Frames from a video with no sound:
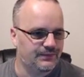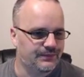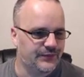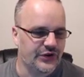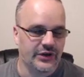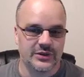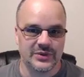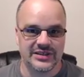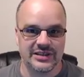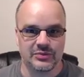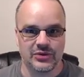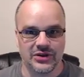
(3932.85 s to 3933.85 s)
do you guys want to see
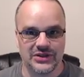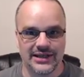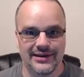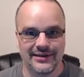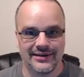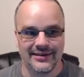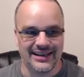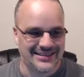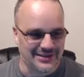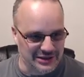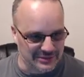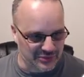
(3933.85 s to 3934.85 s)
the proc gen? Let's
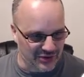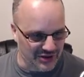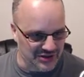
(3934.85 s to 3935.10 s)
look at the proc